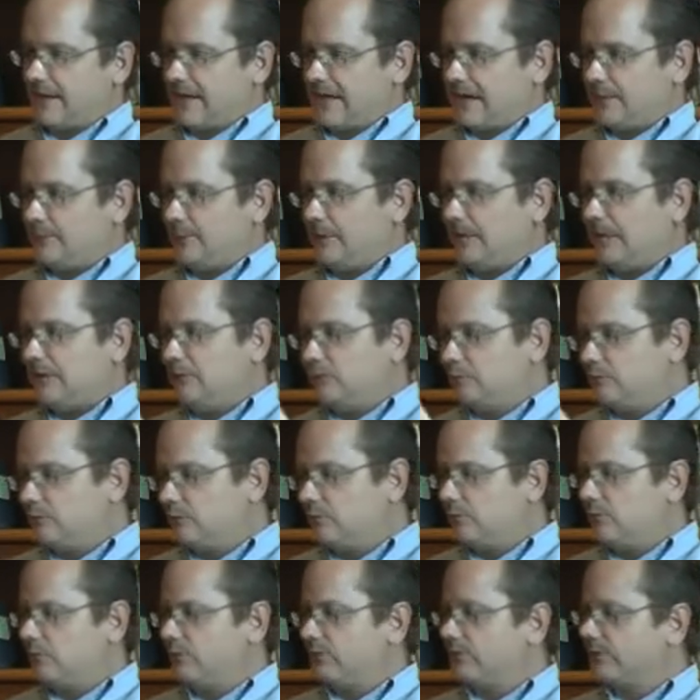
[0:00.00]
and we need
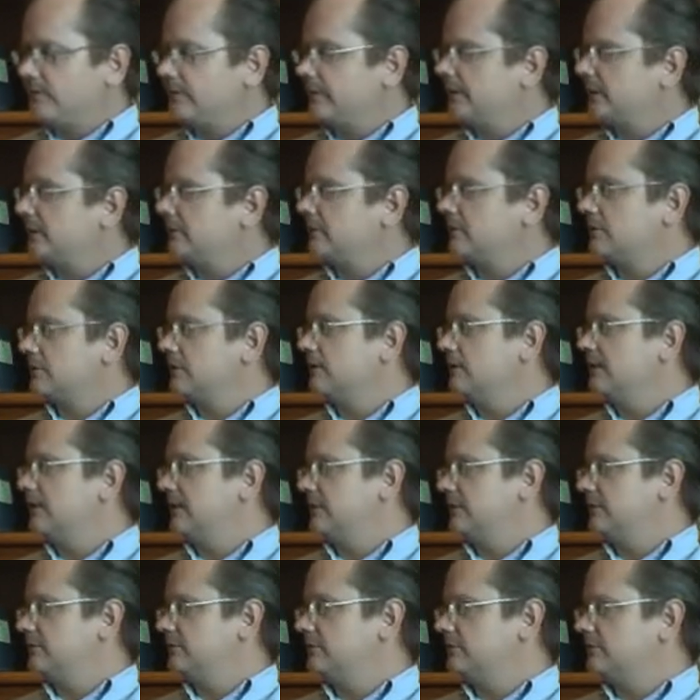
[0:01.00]
rules that
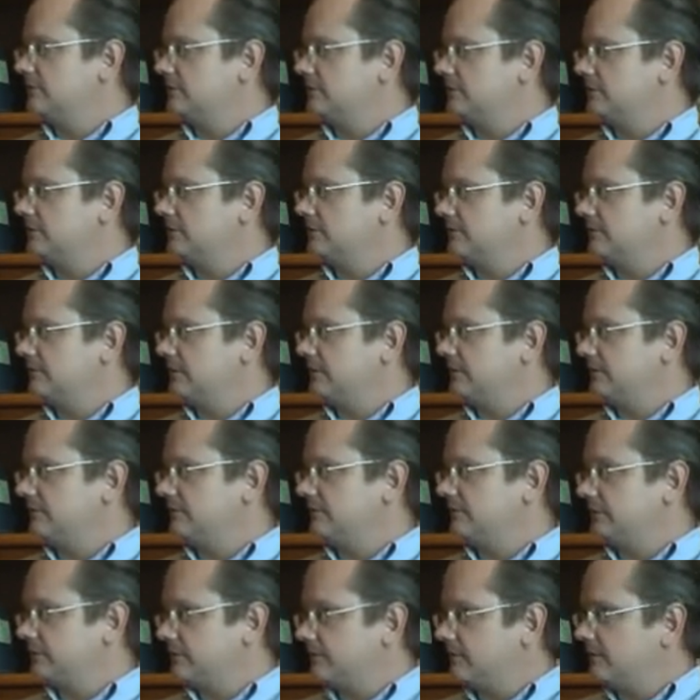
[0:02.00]
encourage and
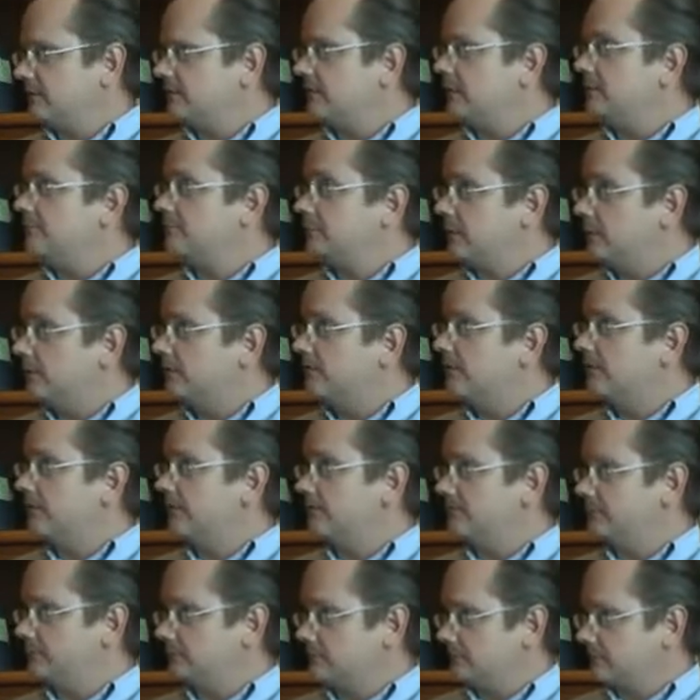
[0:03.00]
facilitate both of
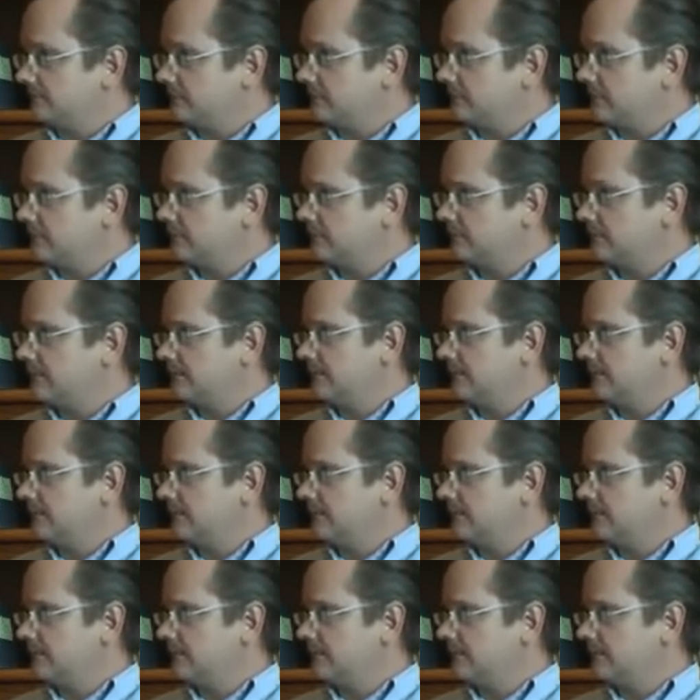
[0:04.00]
them to exist.